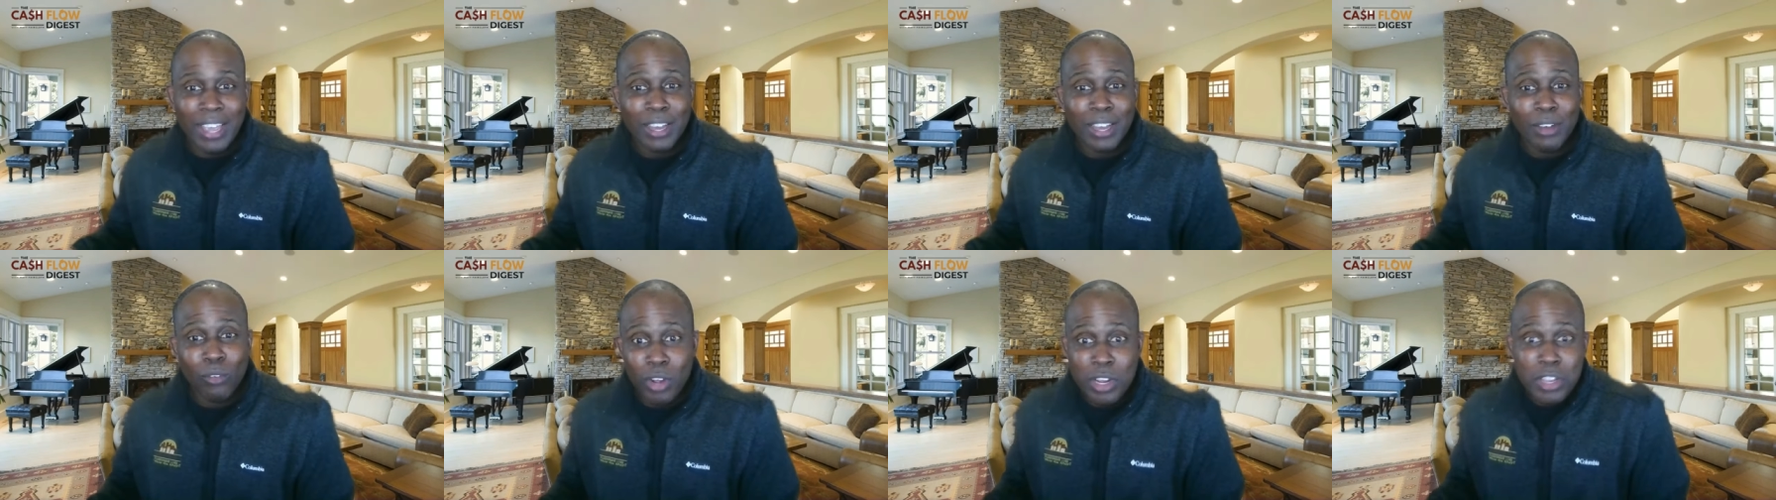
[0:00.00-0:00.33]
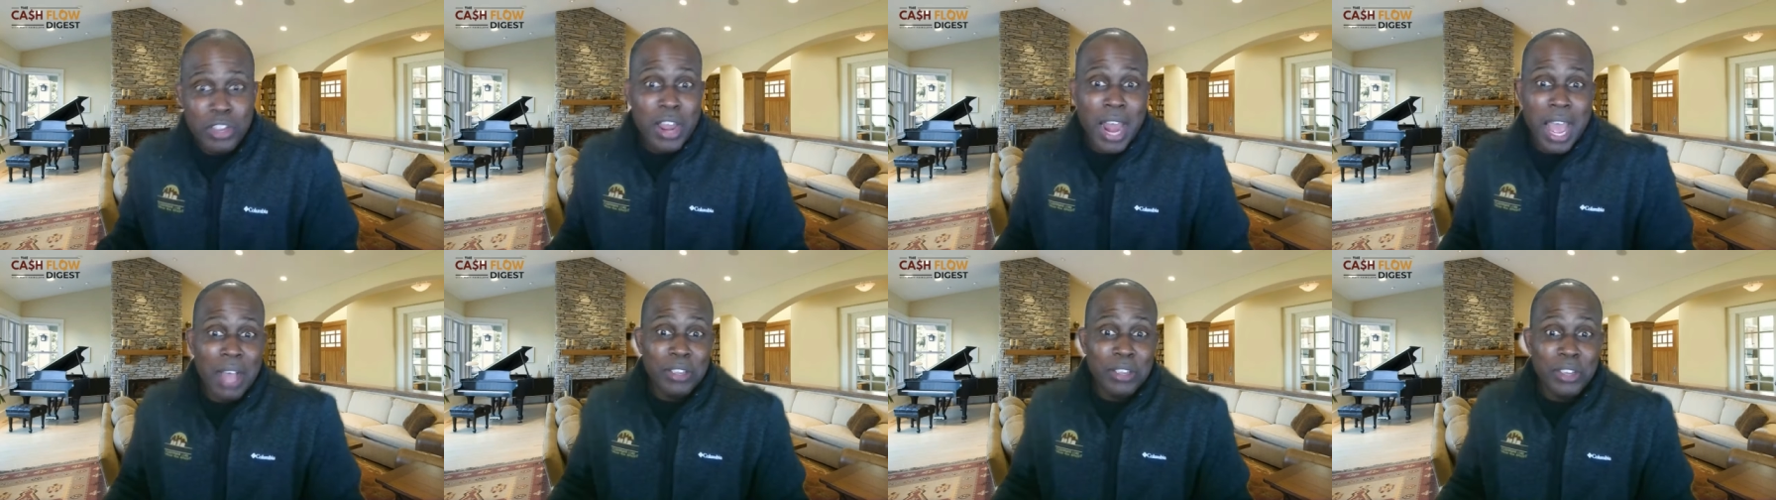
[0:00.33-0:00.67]
When the
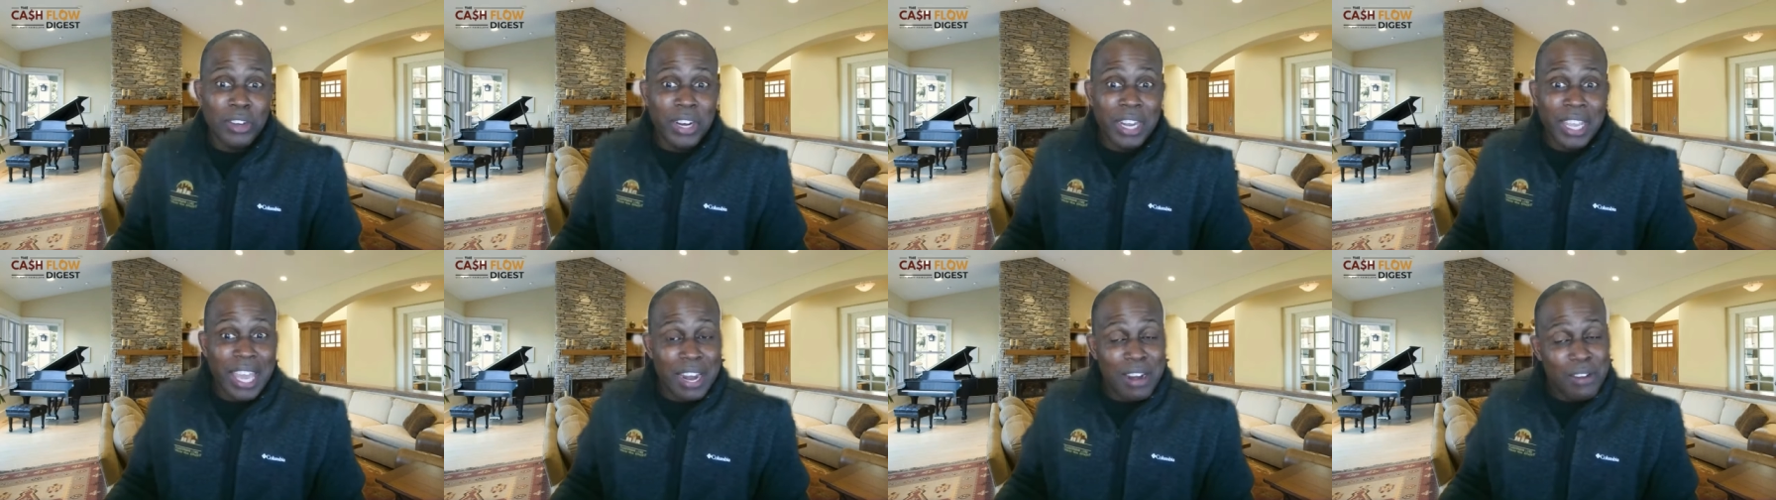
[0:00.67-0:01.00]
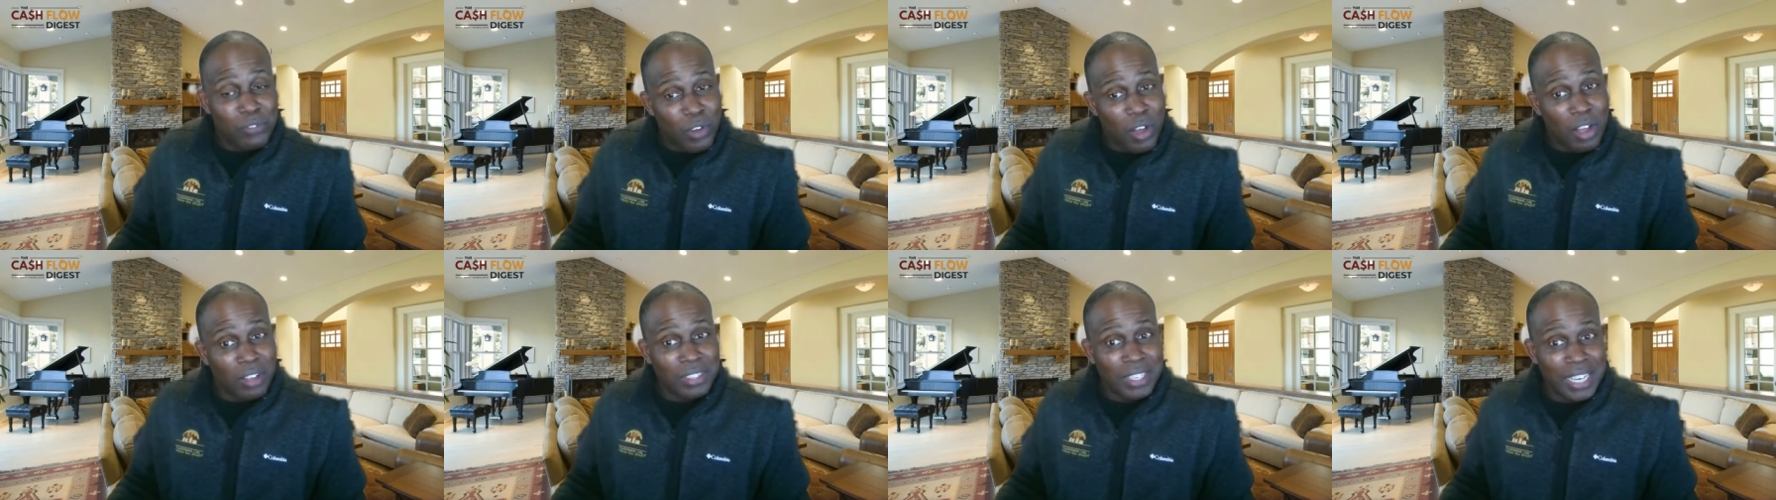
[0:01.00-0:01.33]
hell are you going to get
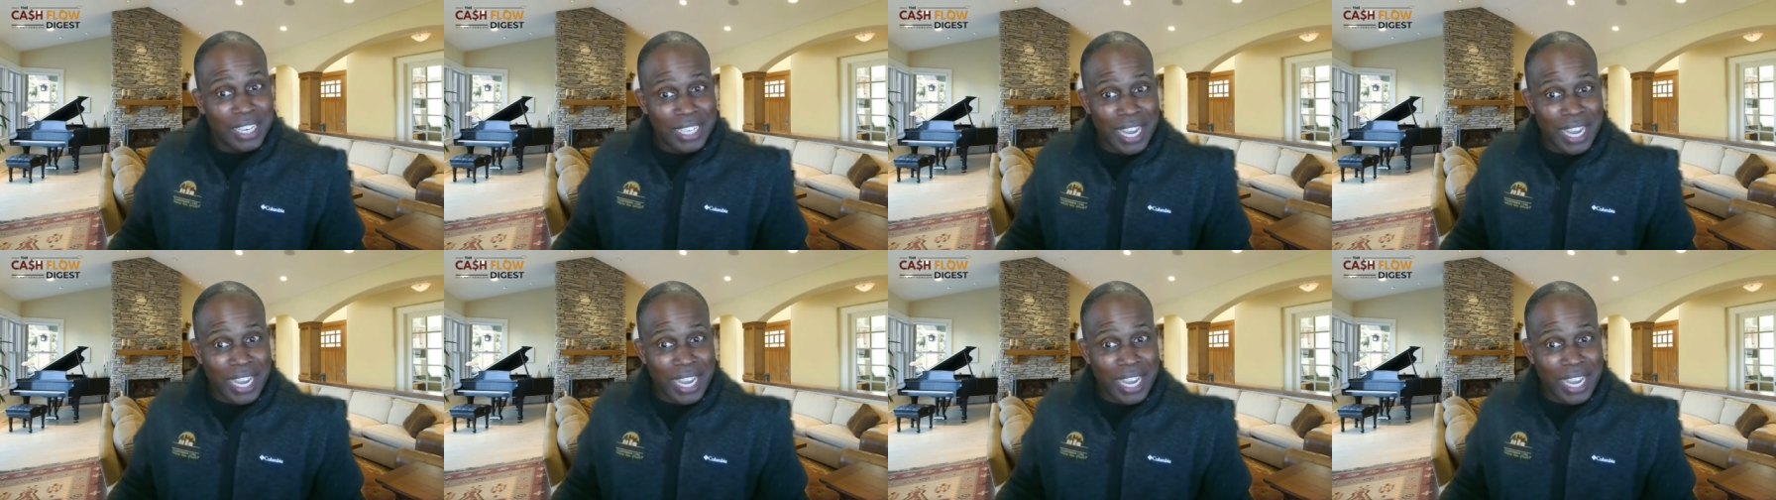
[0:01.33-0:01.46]
involved let's